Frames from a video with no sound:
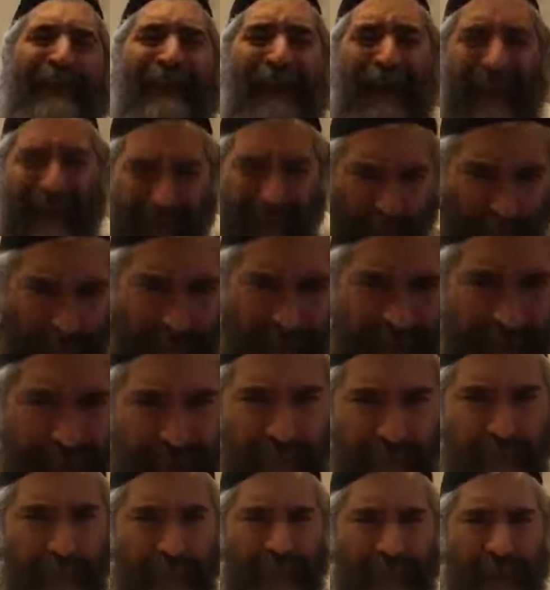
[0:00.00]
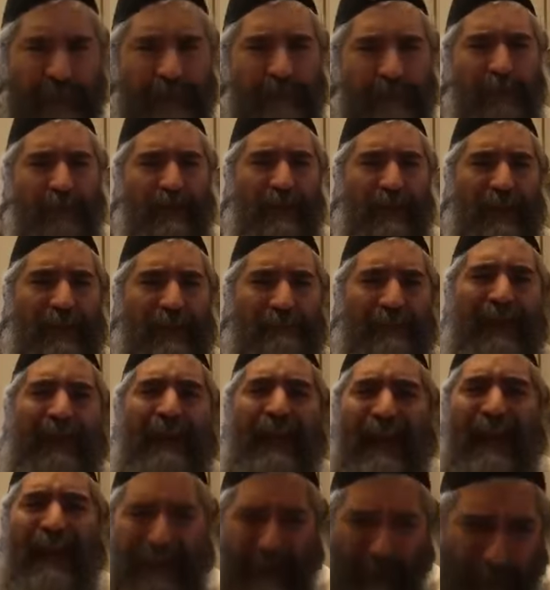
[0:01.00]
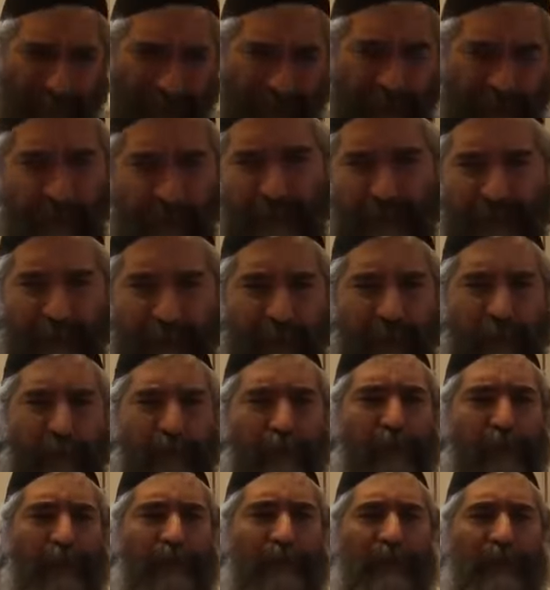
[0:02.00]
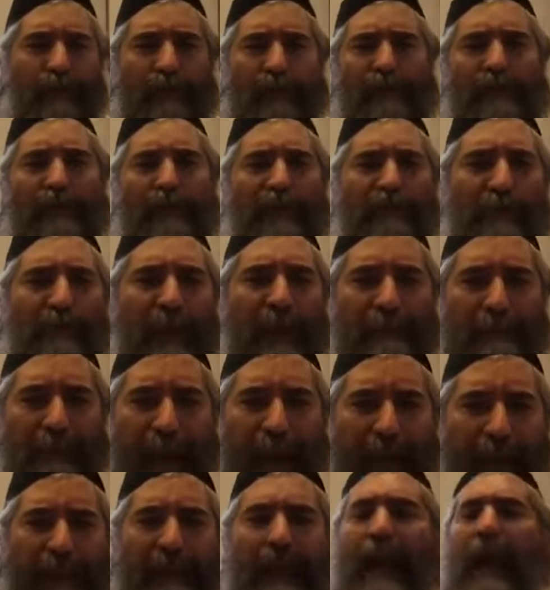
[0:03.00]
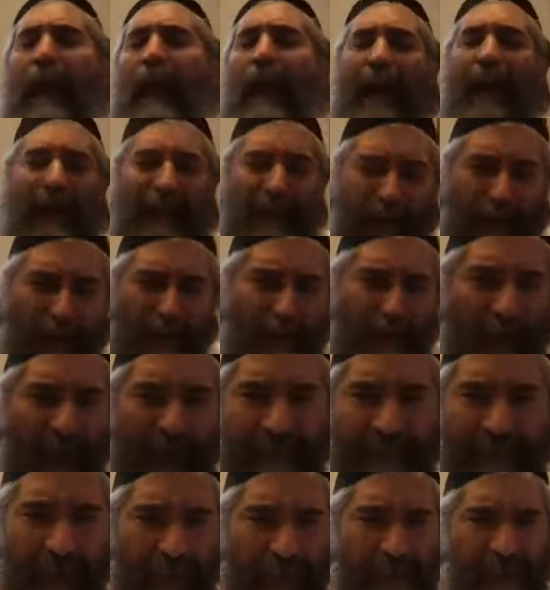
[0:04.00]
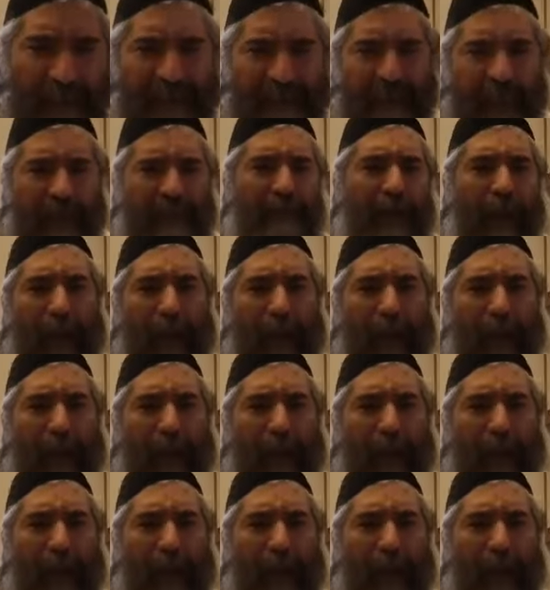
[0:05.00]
I know my Avot HaKadoshim. I know my grandfather was a great man. I know the Avraham Yitzchak.